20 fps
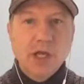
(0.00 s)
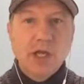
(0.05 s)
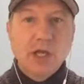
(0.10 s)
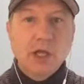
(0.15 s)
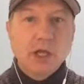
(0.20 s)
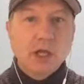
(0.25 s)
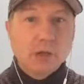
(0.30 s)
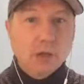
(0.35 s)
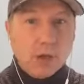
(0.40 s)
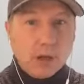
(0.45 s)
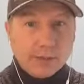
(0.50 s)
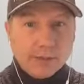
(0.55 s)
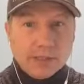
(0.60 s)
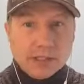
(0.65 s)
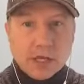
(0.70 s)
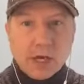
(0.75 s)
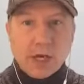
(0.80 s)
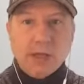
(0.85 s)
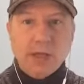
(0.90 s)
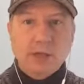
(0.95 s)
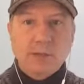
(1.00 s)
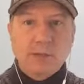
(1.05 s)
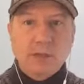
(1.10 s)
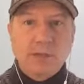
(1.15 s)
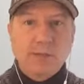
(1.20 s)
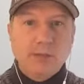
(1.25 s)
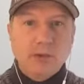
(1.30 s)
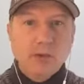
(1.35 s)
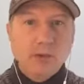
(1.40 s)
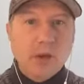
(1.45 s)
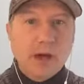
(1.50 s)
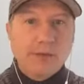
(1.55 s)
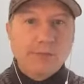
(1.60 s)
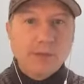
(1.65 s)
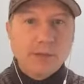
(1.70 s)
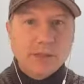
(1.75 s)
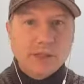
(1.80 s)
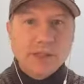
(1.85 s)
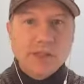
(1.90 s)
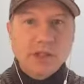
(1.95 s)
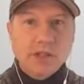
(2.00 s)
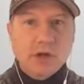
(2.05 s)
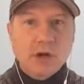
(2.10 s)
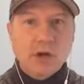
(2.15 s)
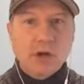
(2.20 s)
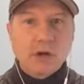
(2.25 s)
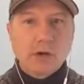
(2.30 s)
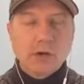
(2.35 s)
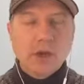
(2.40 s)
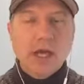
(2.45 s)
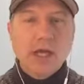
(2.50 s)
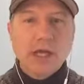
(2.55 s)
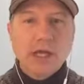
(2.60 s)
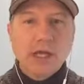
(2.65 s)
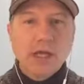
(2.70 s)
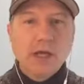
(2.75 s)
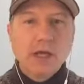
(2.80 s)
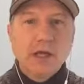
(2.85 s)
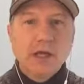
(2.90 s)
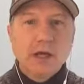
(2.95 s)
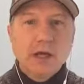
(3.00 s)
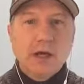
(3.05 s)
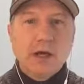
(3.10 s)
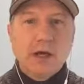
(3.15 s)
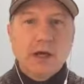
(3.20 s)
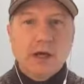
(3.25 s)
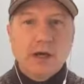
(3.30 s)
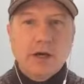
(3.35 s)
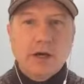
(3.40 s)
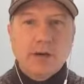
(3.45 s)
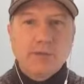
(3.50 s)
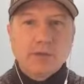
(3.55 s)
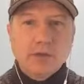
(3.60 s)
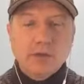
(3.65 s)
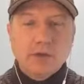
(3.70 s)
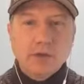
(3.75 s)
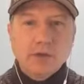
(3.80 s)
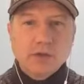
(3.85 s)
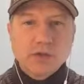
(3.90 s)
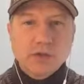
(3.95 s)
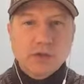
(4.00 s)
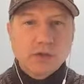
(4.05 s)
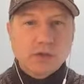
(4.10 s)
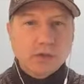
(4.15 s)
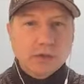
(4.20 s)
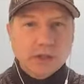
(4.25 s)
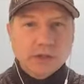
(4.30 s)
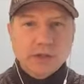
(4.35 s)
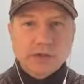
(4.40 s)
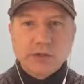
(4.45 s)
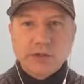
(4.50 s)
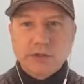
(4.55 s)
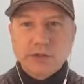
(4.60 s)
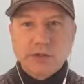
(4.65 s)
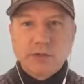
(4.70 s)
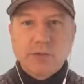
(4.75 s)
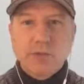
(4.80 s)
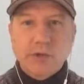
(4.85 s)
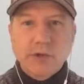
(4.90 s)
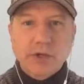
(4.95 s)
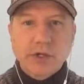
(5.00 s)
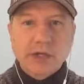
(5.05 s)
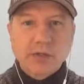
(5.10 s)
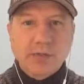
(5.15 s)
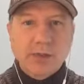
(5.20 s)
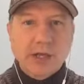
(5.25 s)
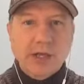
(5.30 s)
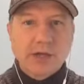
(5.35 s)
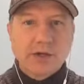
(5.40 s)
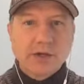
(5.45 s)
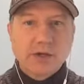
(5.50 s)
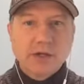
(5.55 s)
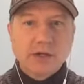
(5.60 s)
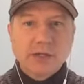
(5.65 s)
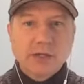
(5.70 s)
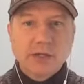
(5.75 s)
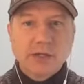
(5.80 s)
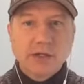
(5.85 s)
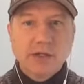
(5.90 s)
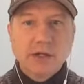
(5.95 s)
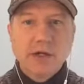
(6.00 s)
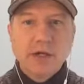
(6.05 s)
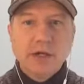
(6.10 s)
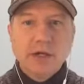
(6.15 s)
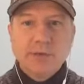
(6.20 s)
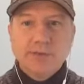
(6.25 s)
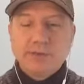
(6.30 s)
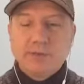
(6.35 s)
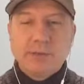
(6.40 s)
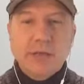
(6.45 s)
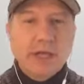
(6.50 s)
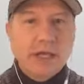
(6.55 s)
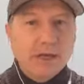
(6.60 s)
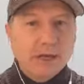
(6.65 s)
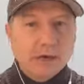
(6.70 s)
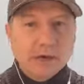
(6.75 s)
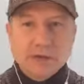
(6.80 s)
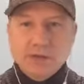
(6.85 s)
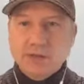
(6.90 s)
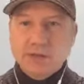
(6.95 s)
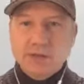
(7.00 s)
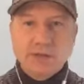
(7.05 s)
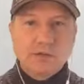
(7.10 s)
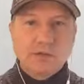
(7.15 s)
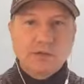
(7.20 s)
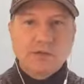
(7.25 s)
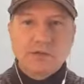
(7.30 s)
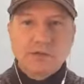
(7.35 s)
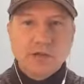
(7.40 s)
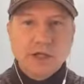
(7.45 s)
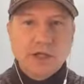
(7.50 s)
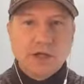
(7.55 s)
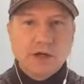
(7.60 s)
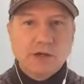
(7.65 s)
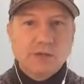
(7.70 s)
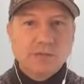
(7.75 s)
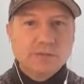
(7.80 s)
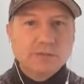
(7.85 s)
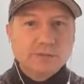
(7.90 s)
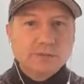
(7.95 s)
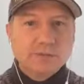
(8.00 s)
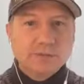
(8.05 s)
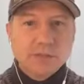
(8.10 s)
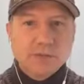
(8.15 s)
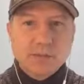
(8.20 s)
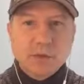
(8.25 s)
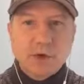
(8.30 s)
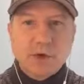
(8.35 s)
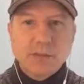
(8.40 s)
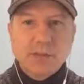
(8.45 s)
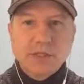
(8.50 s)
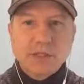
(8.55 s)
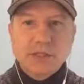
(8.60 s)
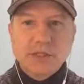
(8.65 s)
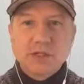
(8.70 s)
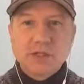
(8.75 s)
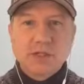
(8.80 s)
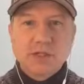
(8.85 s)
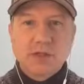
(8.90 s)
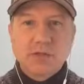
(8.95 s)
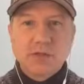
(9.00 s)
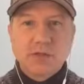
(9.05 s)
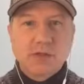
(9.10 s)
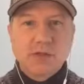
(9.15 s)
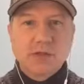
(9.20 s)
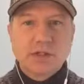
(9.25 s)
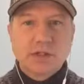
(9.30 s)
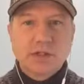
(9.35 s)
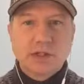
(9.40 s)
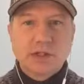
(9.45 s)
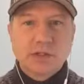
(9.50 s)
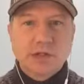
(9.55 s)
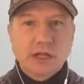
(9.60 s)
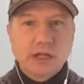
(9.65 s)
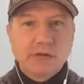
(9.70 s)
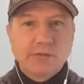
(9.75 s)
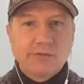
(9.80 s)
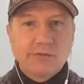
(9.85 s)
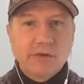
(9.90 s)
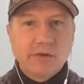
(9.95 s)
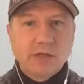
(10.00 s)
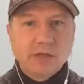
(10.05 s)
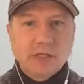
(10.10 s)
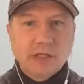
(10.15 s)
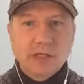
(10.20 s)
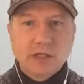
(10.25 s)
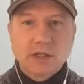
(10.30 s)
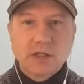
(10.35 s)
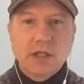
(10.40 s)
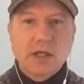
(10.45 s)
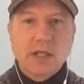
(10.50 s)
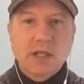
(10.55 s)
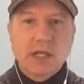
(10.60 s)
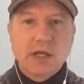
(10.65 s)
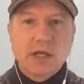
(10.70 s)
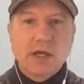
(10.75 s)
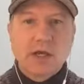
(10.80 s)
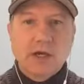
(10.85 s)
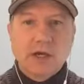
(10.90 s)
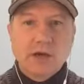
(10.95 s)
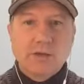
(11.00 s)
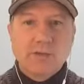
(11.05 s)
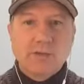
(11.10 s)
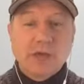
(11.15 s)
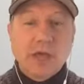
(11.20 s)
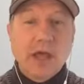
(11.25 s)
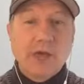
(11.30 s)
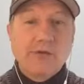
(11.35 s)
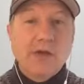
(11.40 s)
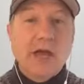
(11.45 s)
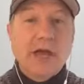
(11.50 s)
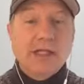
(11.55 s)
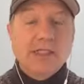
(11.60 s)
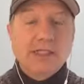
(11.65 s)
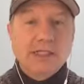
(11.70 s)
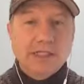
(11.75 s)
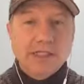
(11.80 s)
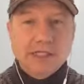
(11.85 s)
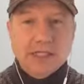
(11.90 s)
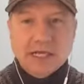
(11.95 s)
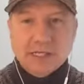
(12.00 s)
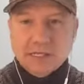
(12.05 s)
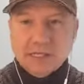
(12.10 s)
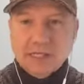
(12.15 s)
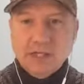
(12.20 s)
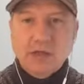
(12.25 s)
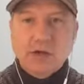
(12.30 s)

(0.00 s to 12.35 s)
you want to be talking to people who have a business card already, um, so those are realtors and mortgage bankers and painters and you know small business owners and, and folks that that um, have had success in their